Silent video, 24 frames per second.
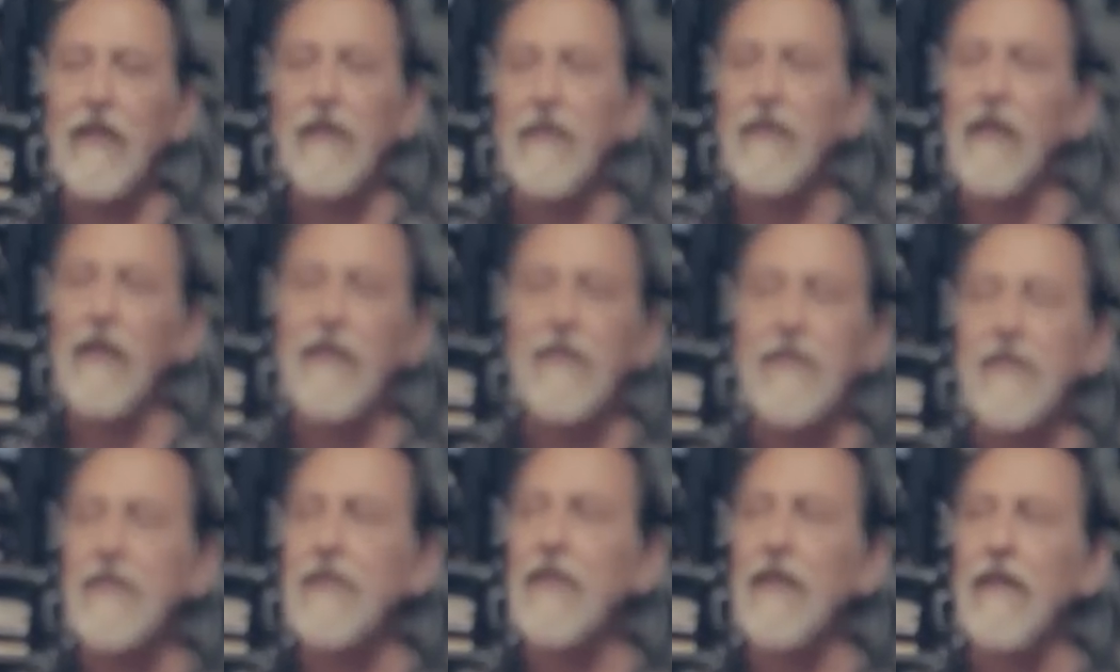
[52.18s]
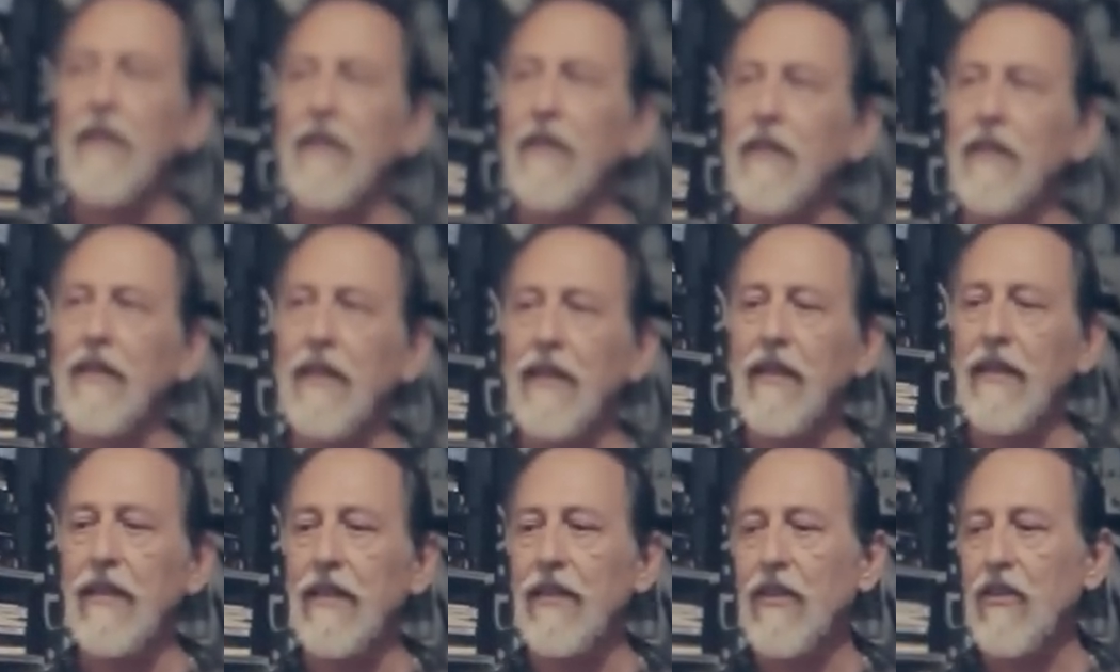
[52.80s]
that's uh,
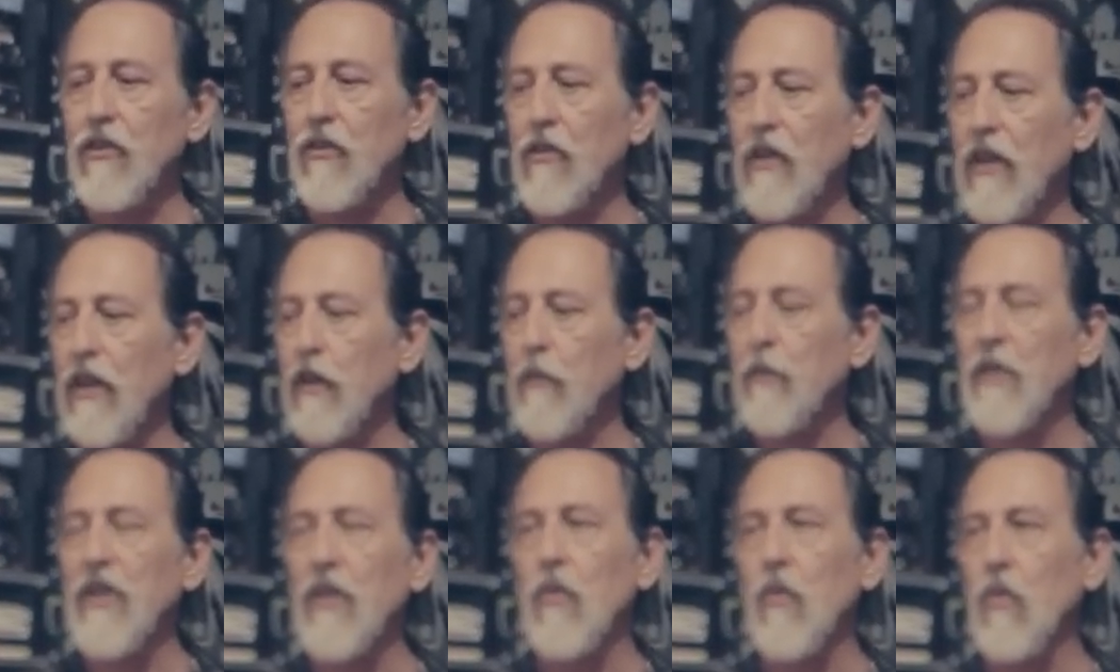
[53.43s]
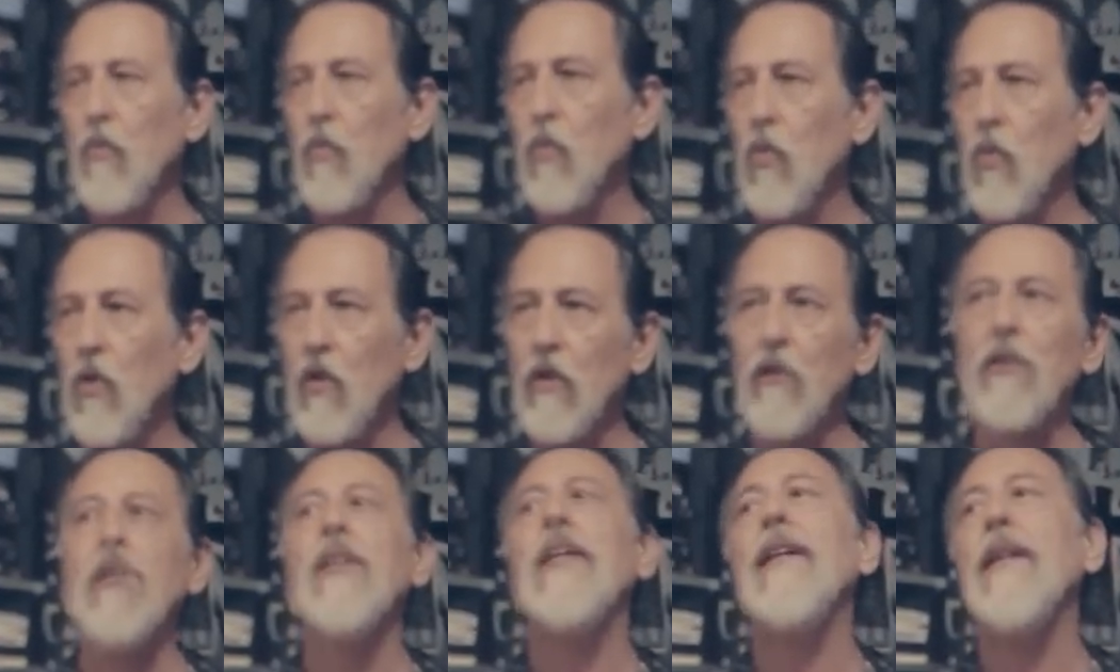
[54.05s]
incredibly
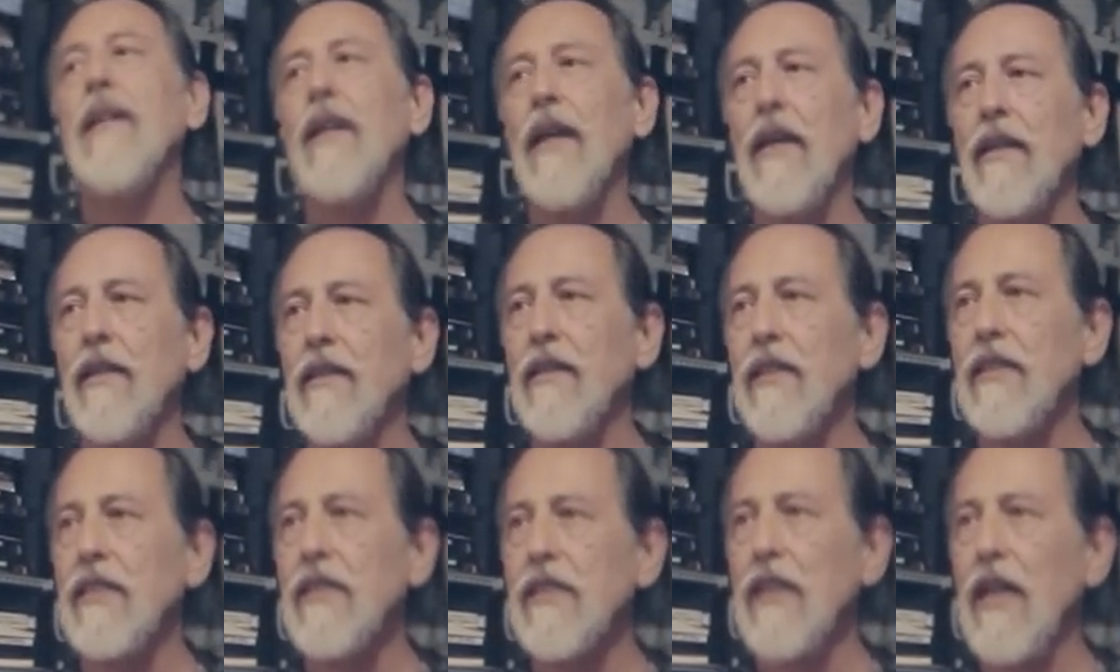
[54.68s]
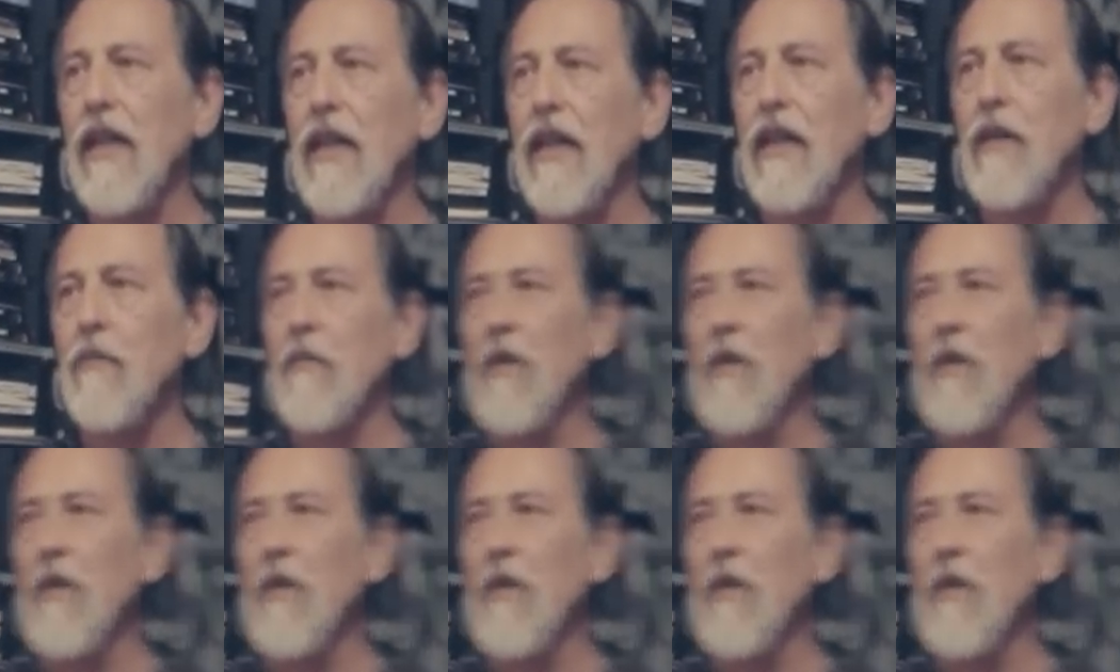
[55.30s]
worldly at this time,